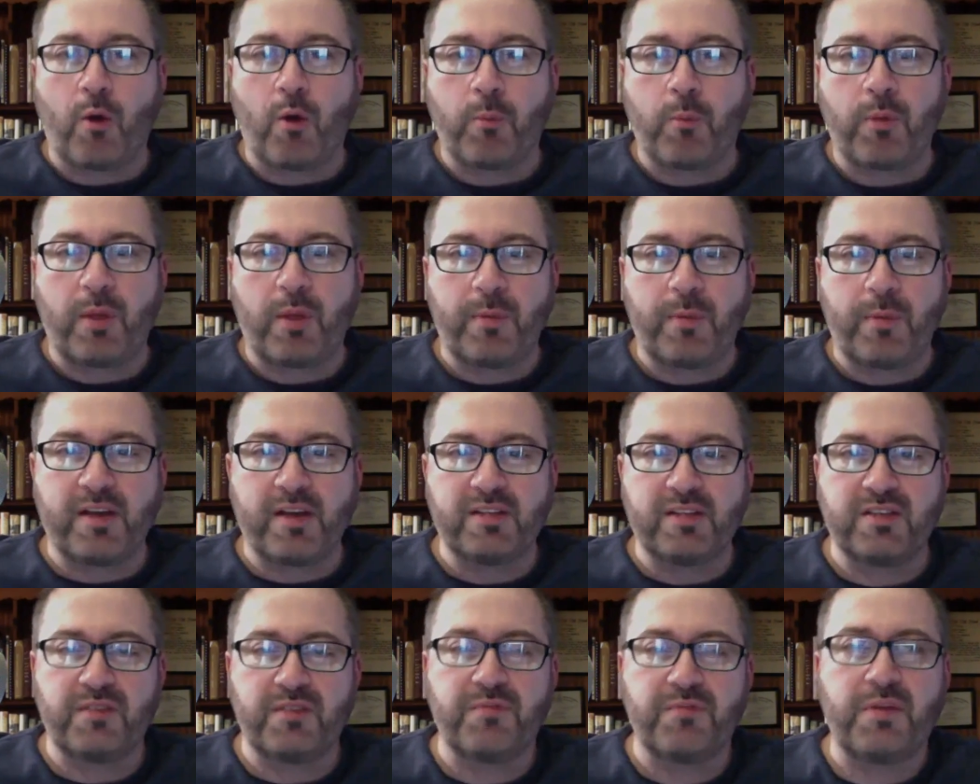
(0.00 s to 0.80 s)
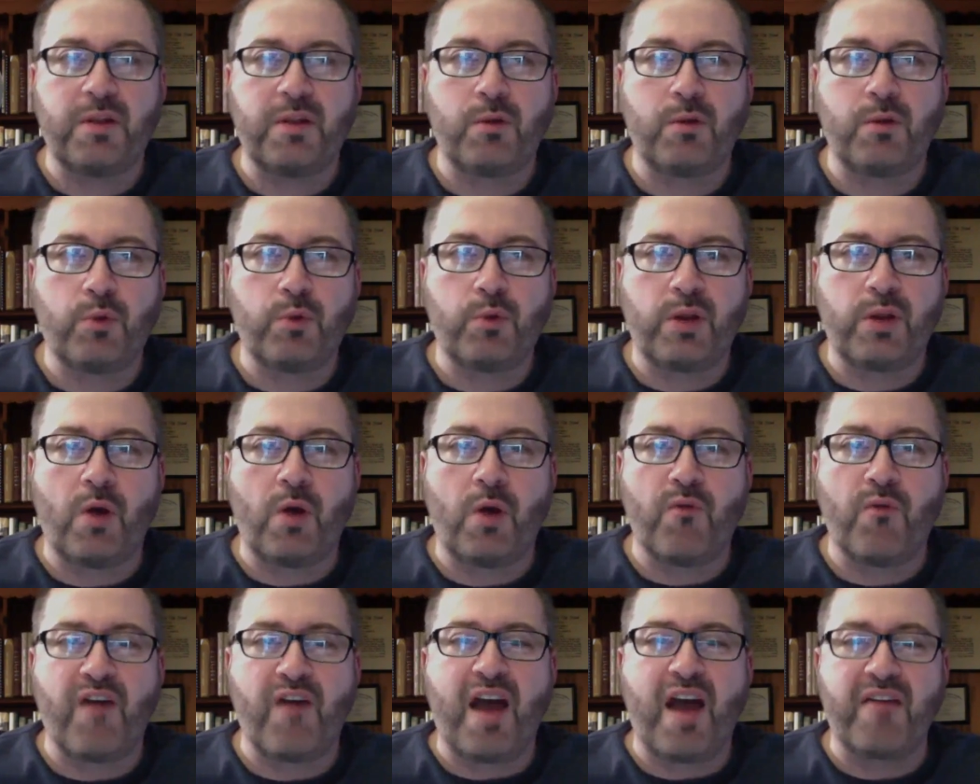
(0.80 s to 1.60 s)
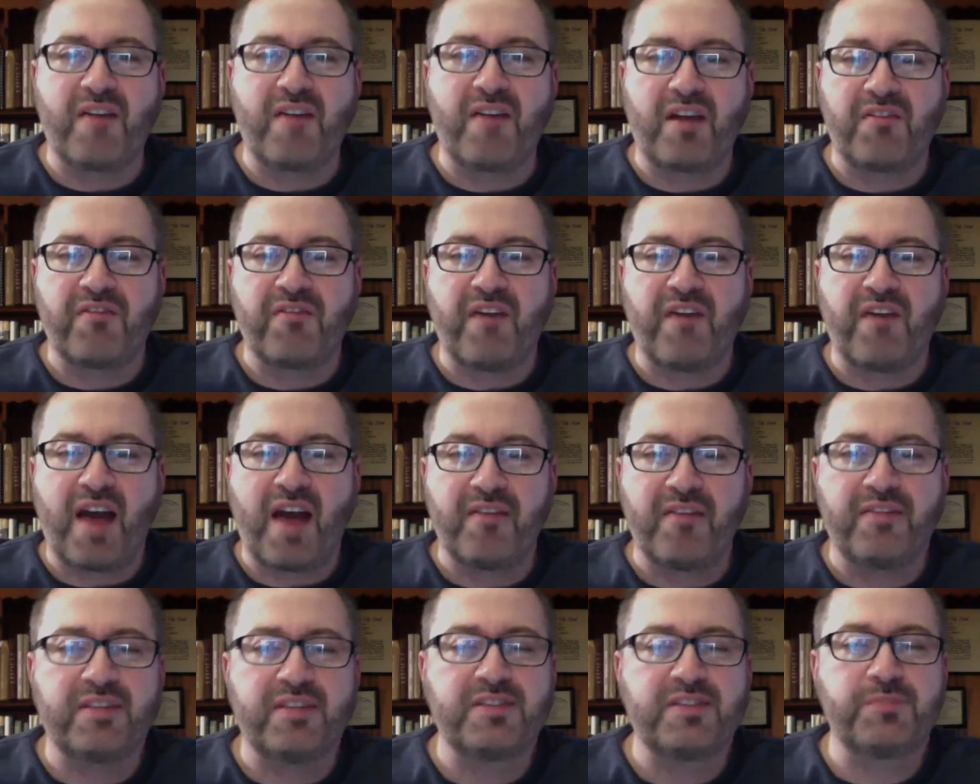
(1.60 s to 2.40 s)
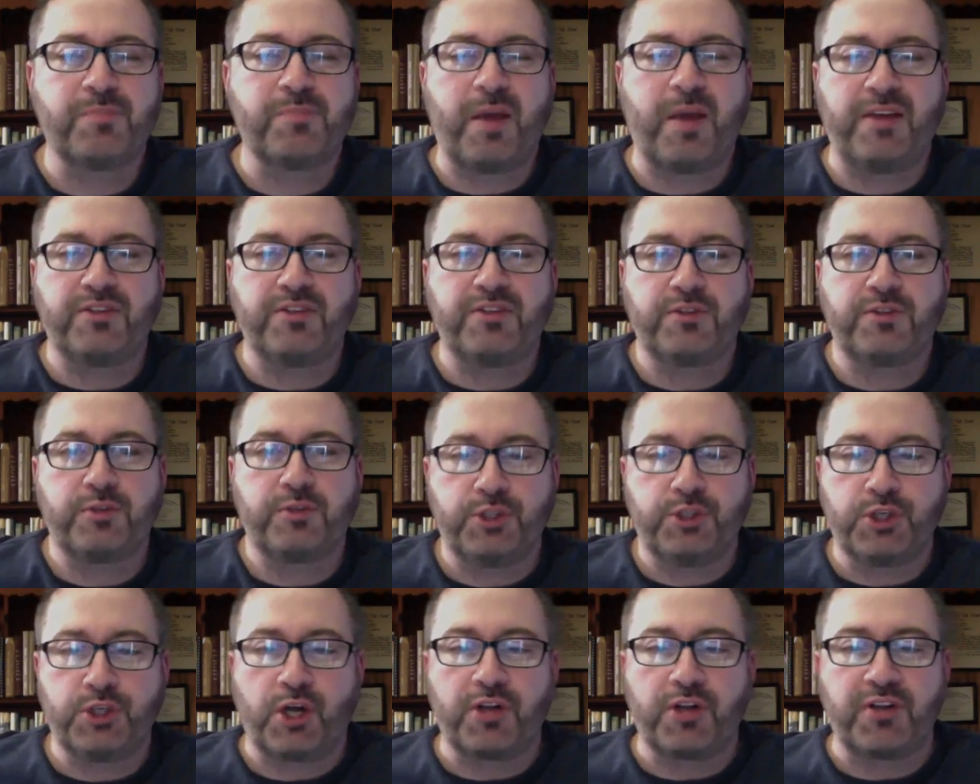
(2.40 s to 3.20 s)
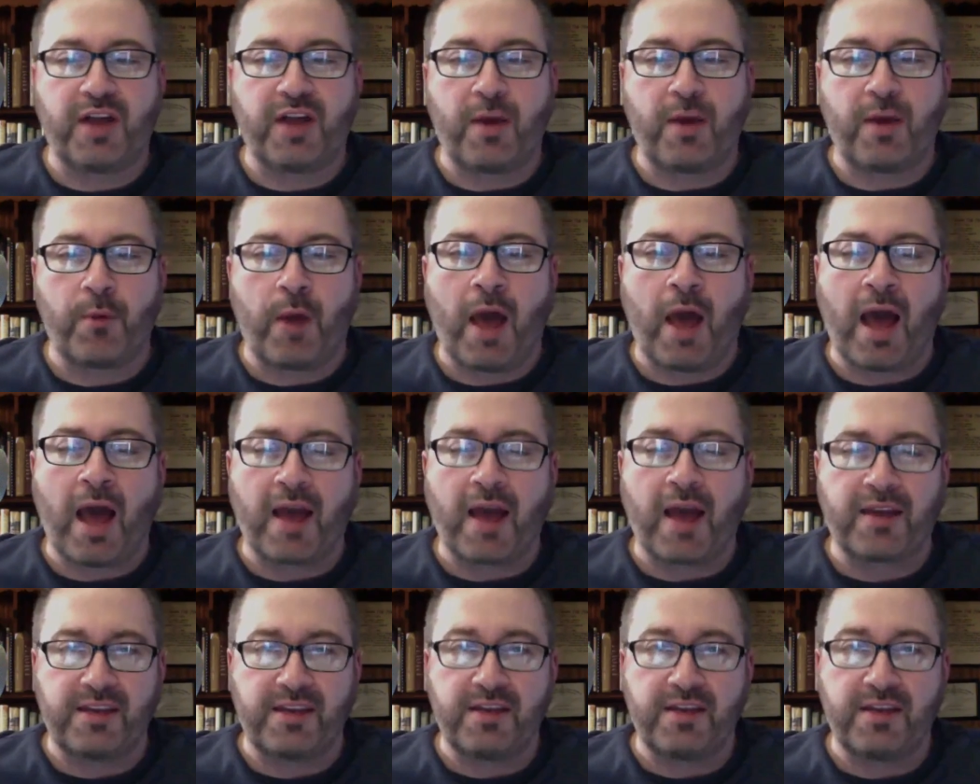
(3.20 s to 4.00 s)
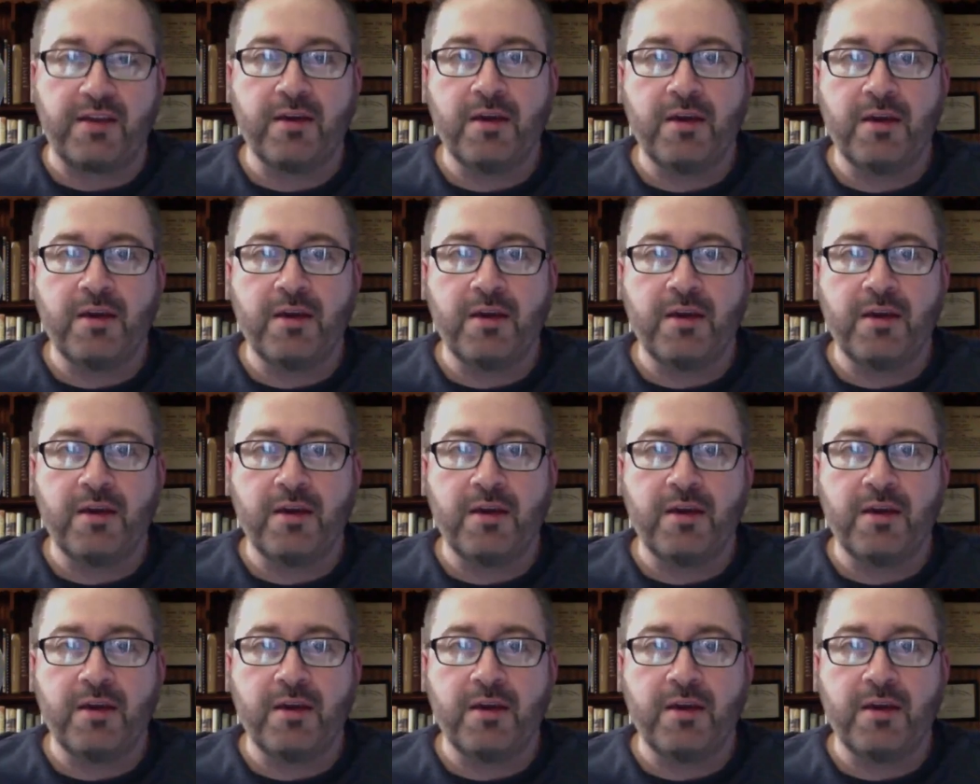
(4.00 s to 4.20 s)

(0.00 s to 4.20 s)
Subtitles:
play, because if, we know 5-on-5, it's basically shut down hockey.